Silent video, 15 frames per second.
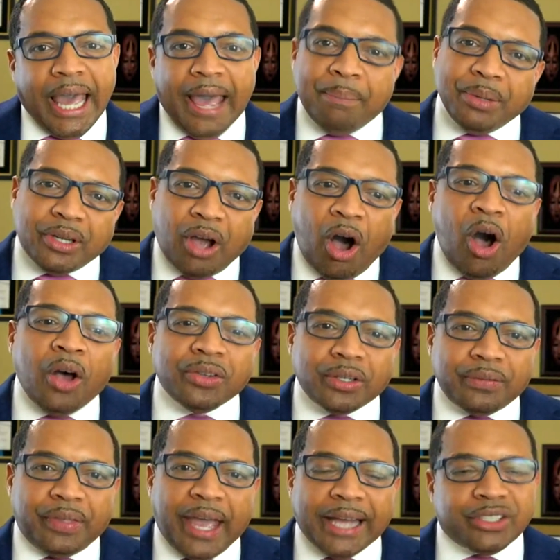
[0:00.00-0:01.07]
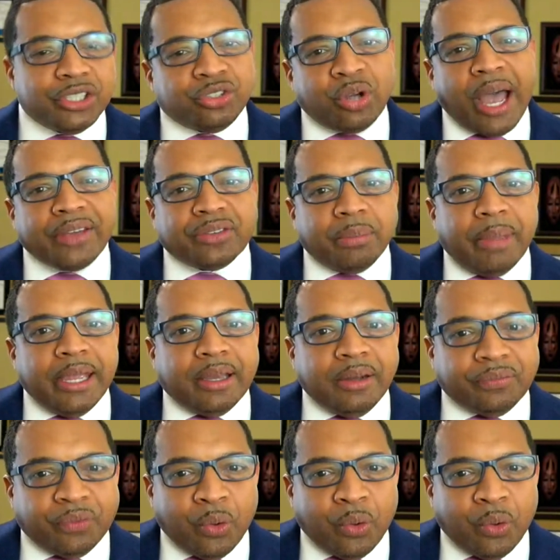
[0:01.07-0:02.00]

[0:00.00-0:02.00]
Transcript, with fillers: And because of that, she tries to make up